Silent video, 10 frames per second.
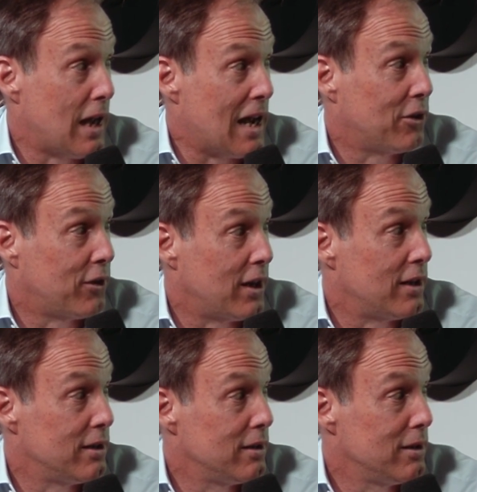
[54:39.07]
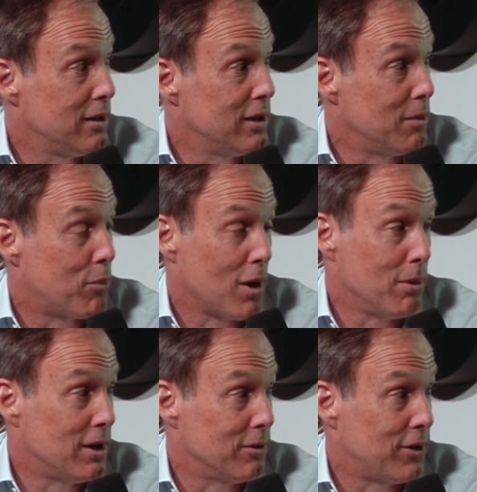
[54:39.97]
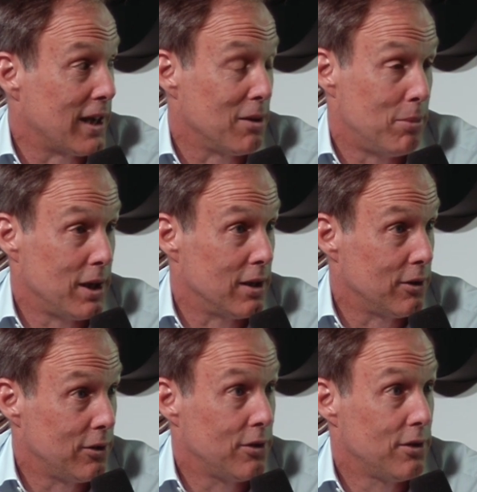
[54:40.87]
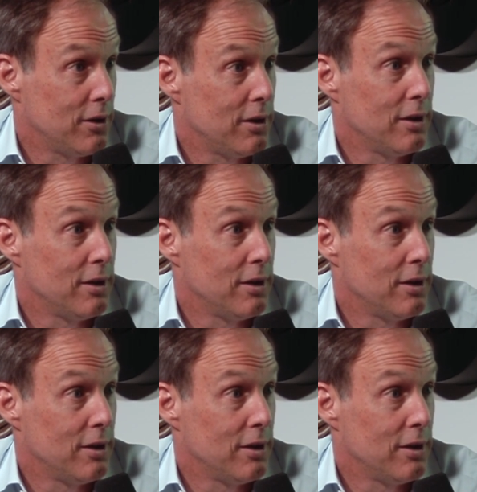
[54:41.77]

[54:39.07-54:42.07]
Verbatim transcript: asset they're probably the second biggest